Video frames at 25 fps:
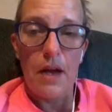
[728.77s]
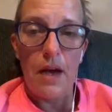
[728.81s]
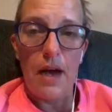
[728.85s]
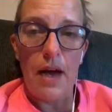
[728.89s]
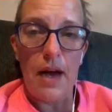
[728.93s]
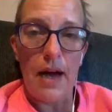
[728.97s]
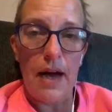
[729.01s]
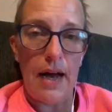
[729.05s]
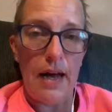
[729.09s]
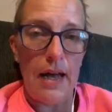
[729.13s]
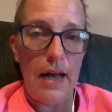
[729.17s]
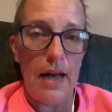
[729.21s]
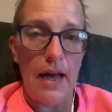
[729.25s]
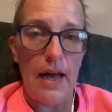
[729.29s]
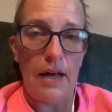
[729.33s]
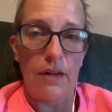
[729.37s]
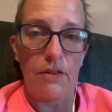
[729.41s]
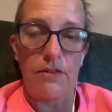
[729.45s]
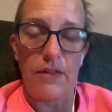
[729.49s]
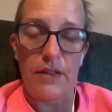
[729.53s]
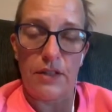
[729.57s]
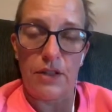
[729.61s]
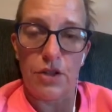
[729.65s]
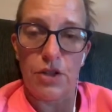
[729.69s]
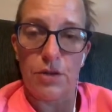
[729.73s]
I add
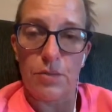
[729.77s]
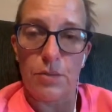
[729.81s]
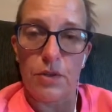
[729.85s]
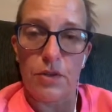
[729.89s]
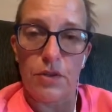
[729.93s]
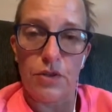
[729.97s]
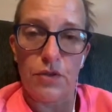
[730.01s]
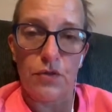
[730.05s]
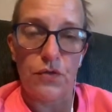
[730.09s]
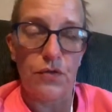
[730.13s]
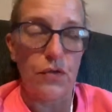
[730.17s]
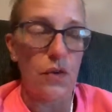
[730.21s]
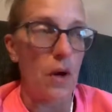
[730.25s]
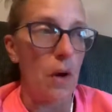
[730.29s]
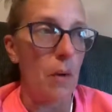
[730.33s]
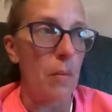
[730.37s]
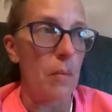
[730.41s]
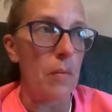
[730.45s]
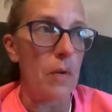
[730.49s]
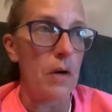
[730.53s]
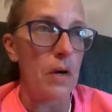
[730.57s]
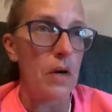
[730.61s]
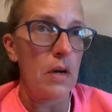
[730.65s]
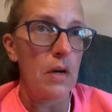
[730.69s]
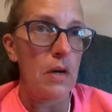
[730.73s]
vegetables from
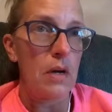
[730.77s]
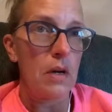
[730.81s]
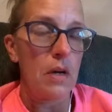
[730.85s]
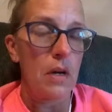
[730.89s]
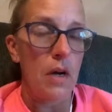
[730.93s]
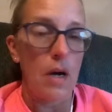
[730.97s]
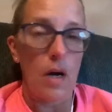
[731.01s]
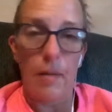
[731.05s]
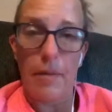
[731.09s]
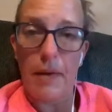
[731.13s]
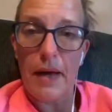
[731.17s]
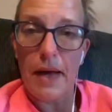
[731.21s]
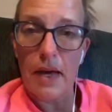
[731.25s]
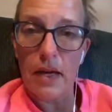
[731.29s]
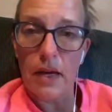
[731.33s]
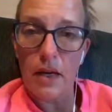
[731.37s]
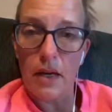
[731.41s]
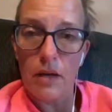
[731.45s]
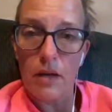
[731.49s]
a bag.